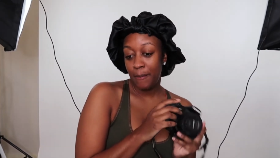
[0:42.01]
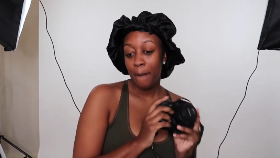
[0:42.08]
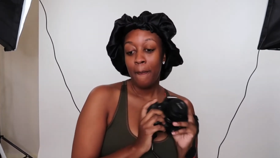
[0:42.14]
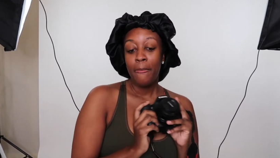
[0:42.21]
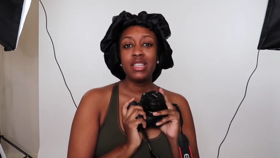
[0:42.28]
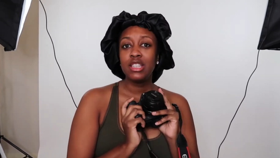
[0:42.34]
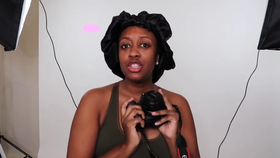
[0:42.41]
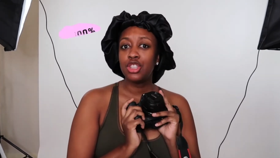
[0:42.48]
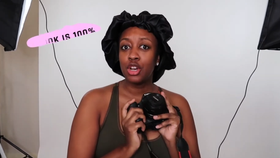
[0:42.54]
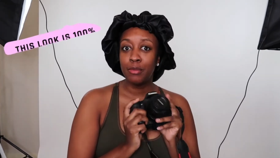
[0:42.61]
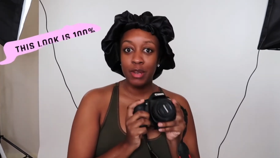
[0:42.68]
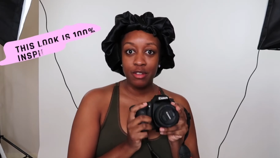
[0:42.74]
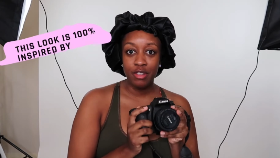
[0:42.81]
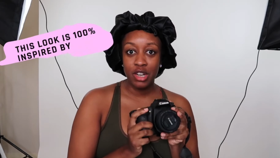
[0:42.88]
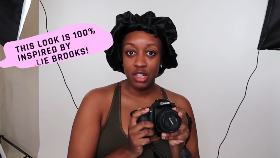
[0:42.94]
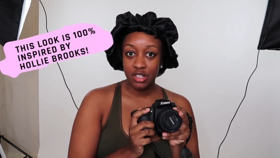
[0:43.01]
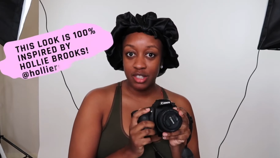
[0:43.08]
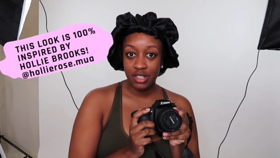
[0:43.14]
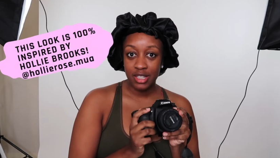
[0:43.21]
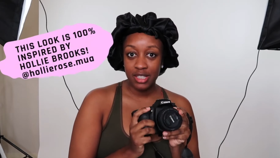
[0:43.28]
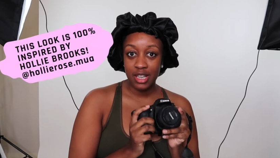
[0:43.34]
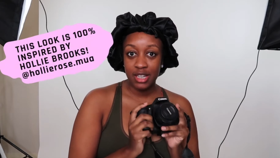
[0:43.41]
I've seen so many videos on
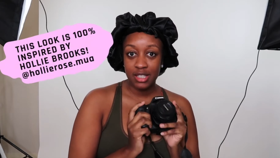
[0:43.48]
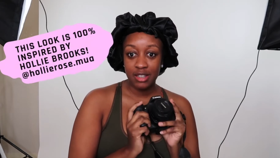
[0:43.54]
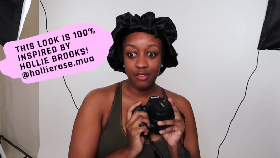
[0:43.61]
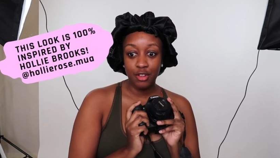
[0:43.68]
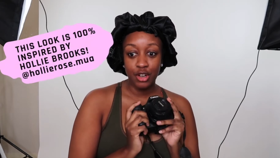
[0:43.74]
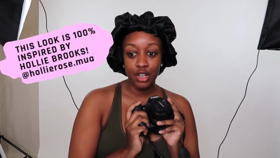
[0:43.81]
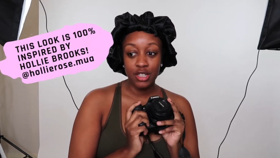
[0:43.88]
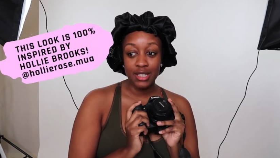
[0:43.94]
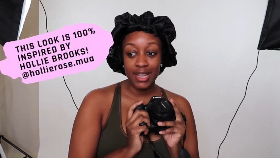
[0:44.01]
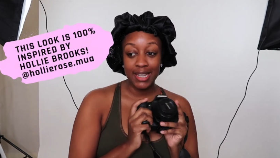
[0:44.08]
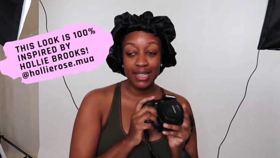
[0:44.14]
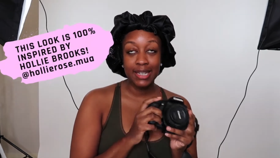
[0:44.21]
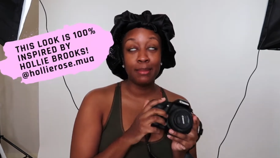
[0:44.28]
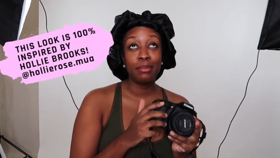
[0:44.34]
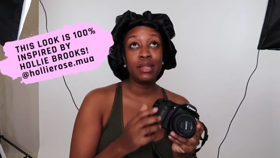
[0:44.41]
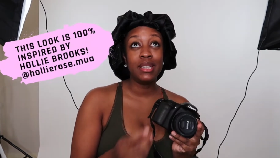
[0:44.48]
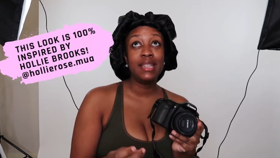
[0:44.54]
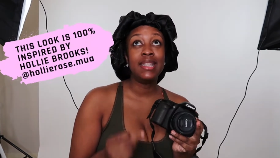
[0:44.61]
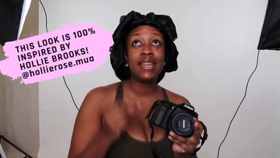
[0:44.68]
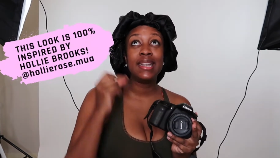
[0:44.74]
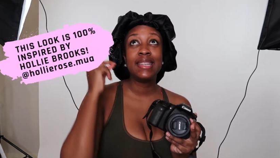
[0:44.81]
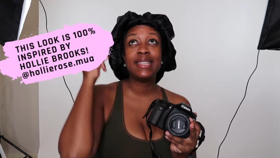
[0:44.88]
TikToks of girls like
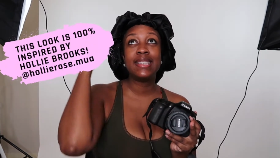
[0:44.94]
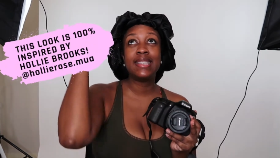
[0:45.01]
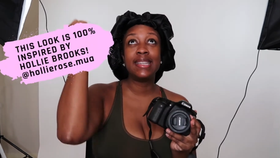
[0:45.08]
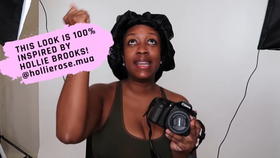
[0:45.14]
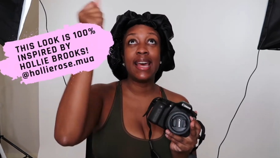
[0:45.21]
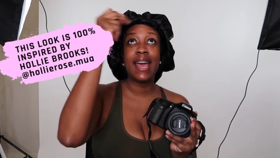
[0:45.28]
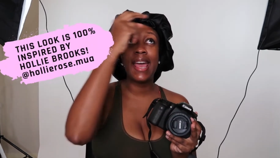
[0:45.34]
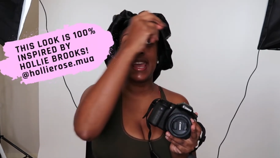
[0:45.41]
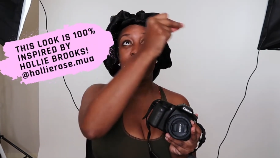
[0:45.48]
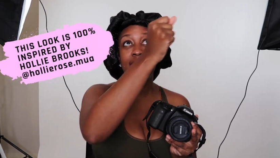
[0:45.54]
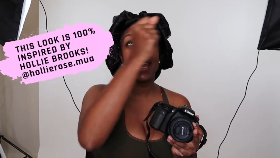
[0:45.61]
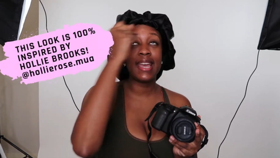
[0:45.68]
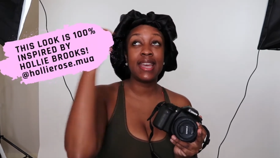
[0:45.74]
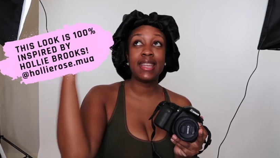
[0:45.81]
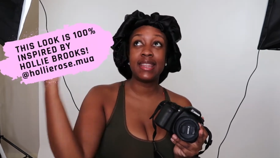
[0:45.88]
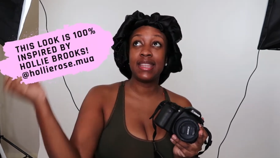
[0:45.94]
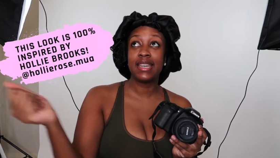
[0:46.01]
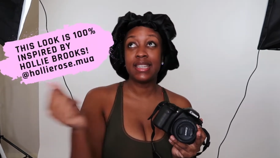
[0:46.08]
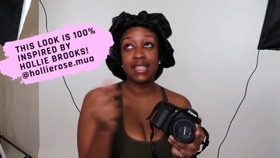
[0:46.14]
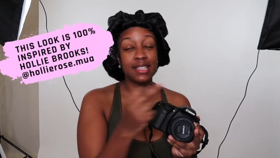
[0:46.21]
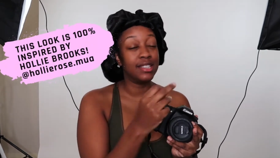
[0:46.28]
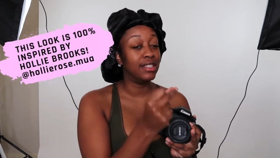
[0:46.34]
completely slaying
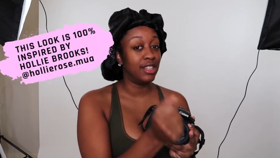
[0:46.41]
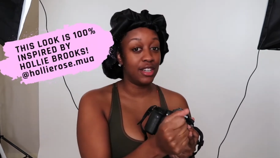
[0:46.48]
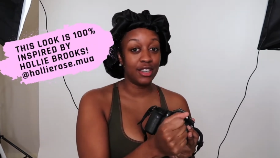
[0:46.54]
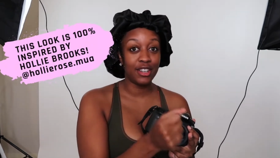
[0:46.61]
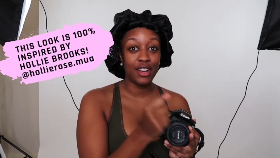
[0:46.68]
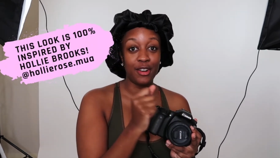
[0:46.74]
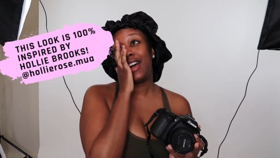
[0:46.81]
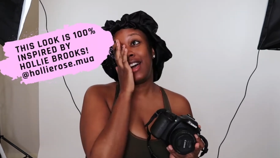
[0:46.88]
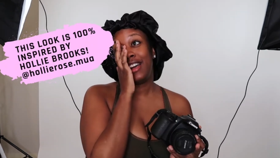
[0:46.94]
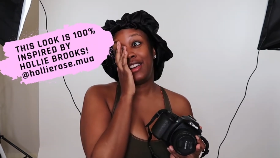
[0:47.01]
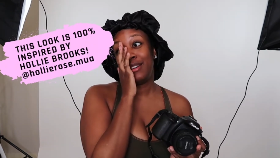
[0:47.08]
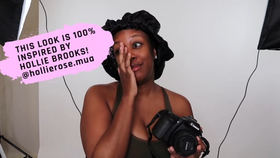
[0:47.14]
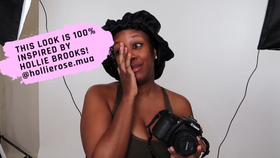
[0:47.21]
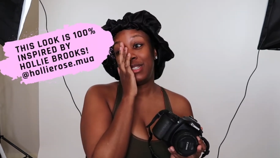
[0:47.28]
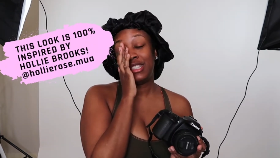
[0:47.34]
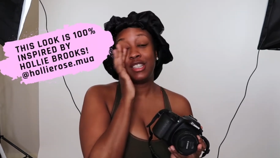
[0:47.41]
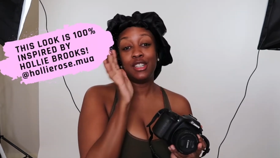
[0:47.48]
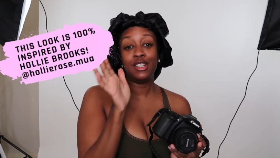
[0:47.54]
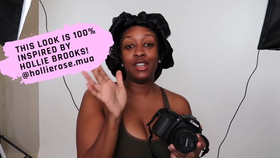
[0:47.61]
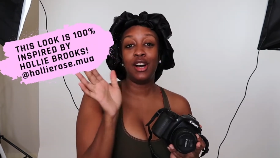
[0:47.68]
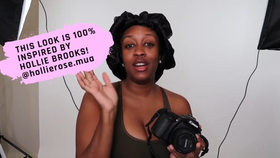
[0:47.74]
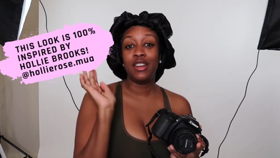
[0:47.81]
this look. And I am
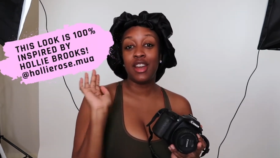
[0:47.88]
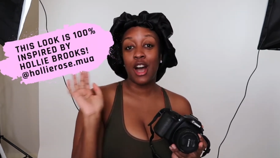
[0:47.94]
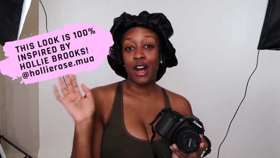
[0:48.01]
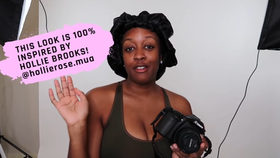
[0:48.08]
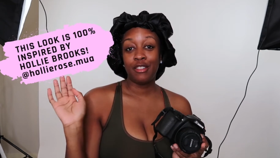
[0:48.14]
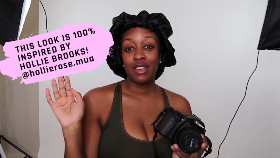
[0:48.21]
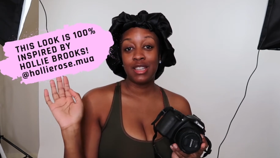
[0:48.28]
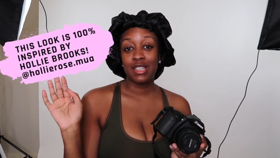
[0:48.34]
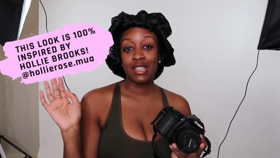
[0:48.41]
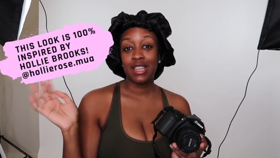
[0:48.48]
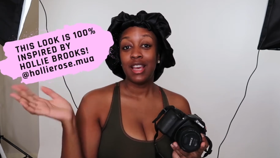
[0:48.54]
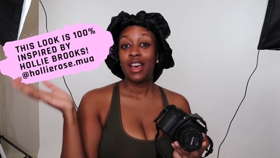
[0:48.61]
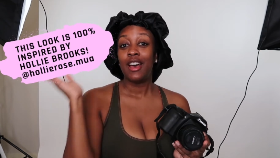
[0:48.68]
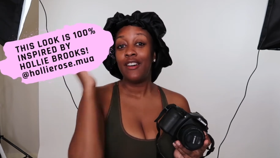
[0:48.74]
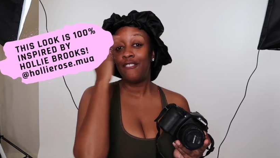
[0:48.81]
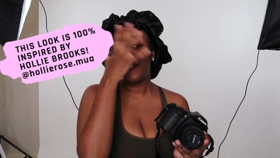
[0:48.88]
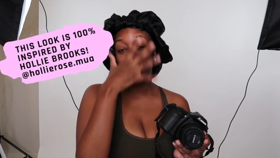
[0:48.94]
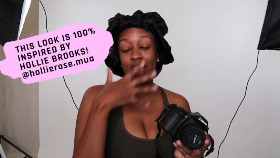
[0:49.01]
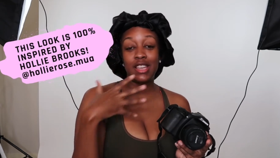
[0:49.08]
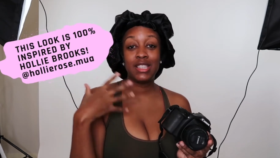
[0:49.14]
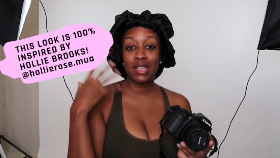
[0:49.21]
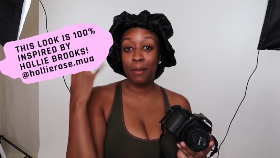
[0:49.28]
still a novice
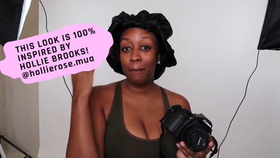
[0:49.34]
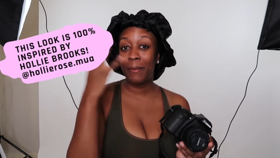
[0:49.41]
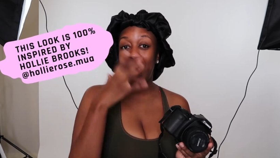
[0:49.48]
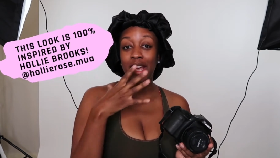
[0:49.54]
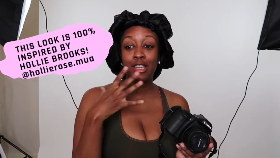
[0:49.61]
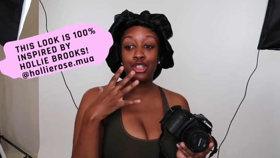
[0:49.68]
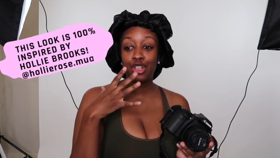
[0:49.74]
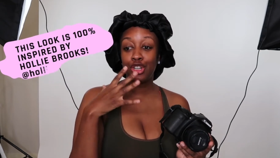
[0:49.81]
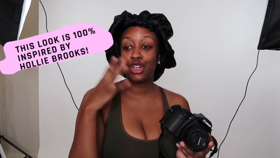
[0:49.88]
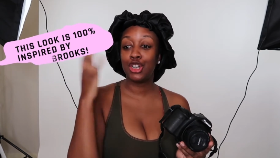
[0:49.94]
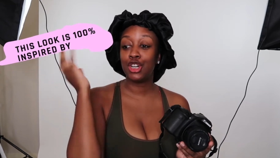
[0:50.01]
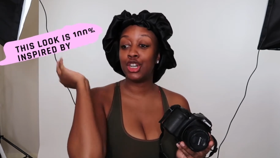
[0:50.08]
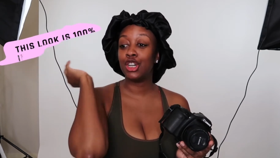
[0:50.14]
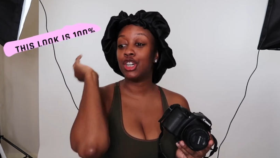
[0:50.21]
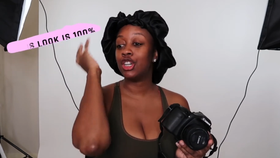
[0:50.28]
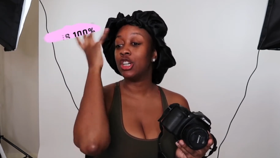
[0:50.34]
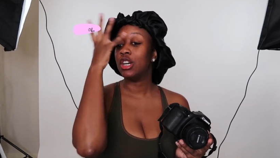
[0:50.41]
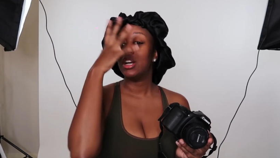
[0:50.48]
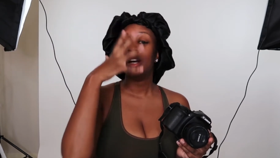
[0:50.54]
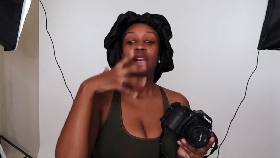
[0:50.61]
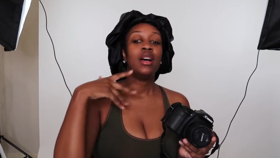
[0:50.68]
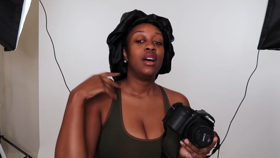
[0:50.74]
face painter,
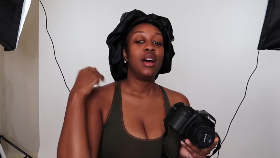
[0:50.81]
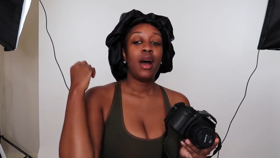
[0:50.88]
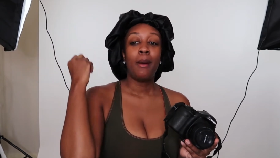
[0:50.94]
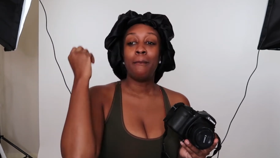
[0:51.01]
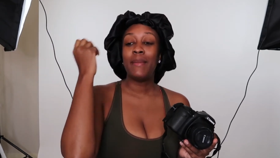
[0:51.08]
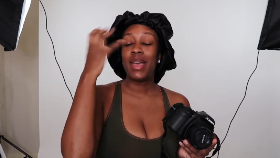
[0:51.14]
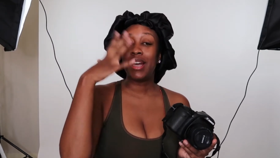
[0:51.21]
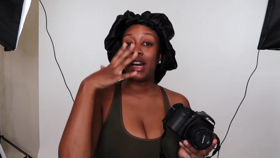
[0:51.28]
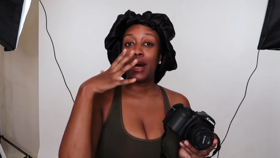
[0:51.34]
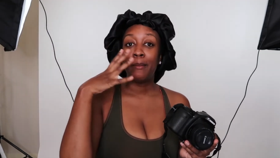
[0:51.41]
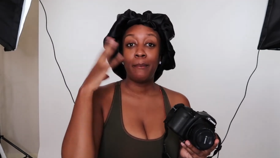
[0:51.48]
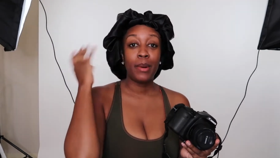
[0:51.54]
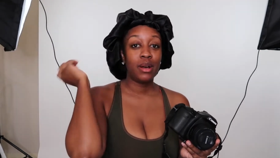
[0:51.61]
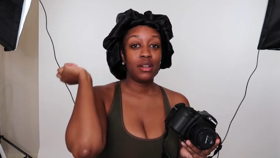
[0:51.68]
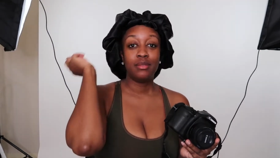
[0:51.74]
makeup